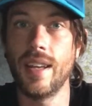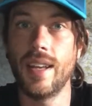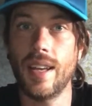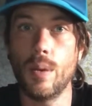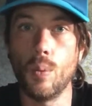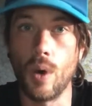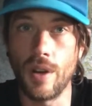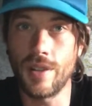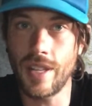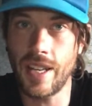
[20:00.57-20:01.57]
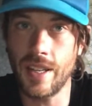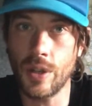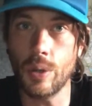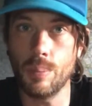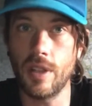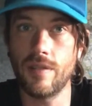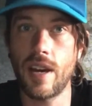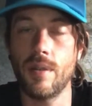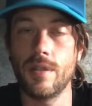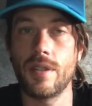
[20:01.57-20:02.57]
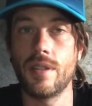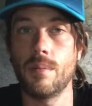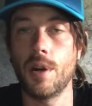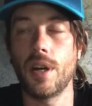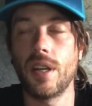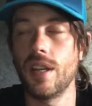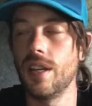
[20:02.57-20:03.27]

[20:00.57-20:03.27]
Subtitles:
in one day and a couple of hours in the morning.